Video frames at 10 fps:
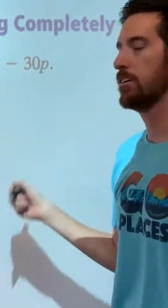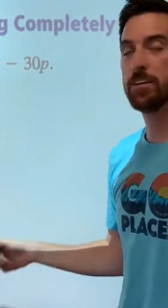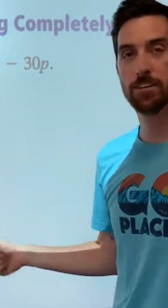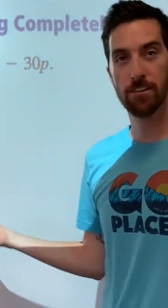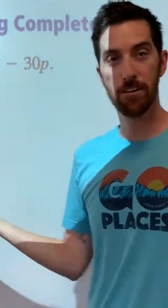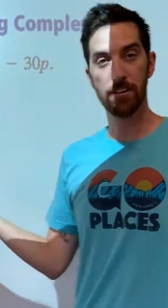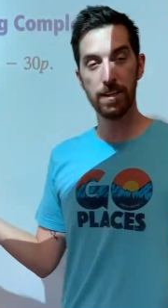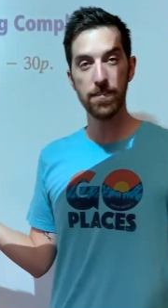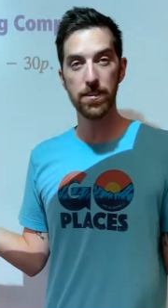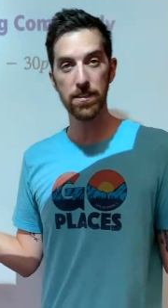30, they're all
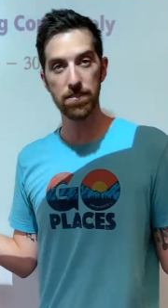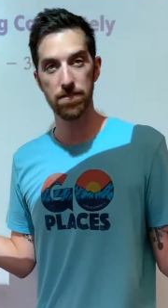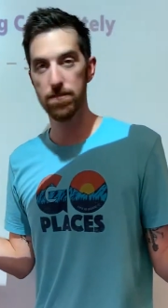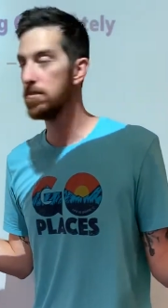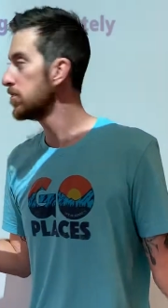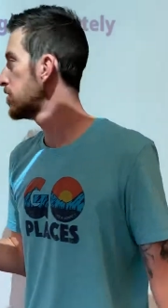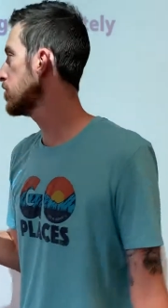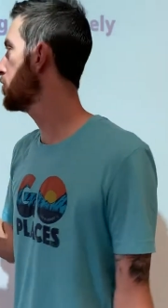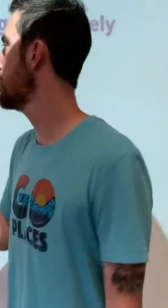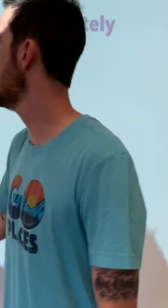even.
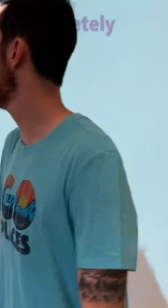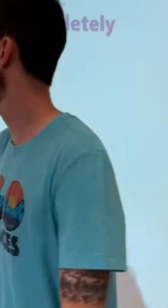So 2